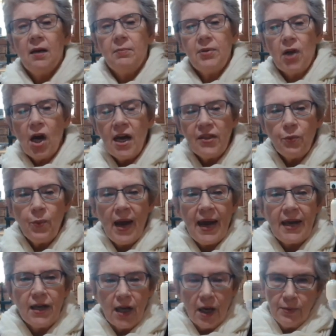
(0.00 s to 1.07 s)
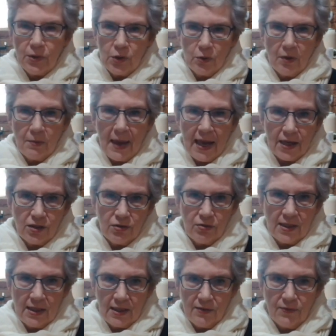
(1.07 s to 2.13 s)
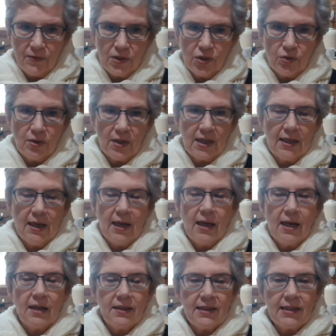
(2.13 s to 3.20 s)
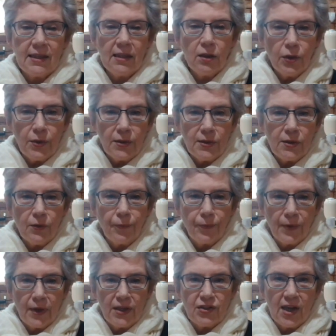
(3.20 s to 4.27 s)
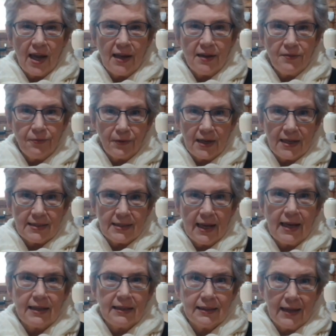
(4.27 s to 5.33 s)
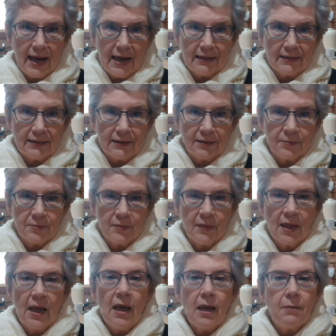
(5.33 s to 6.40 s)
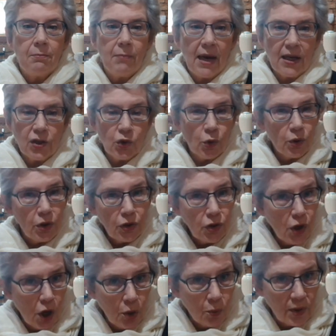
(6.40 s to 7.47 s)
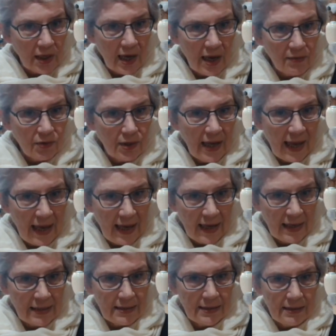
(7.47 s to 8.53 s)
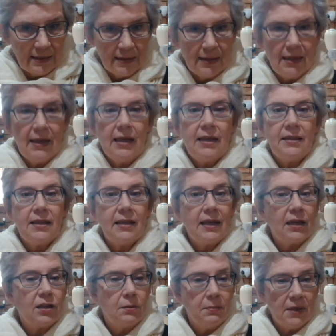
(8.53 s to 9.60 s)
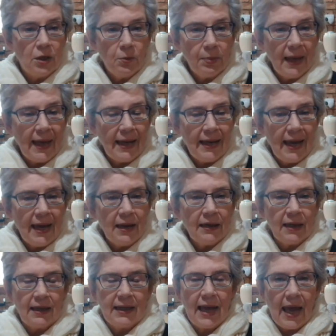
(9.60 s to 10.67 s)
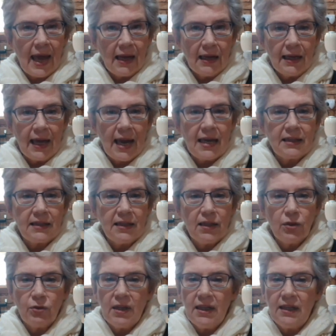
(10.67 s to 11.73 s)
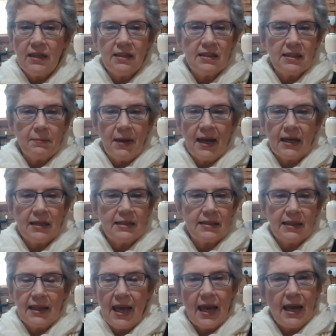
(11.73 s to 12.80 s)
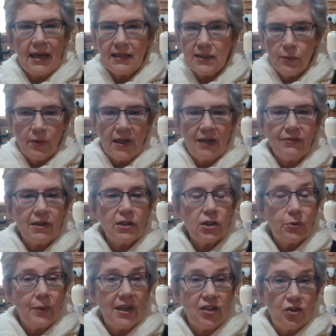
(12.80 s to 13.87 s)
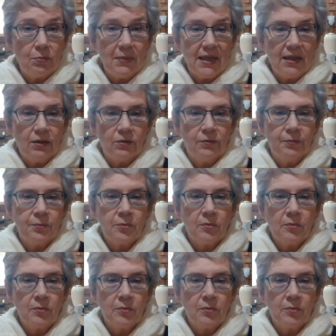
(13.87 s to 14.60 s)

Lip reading: But either way, go and do a pantry inventory. And this includes your fridge and freezer and garden. Make sure you know what you have on hand, then get your meal plan out and allocate the ingredients, the packets, the cans, whatever, to each meal.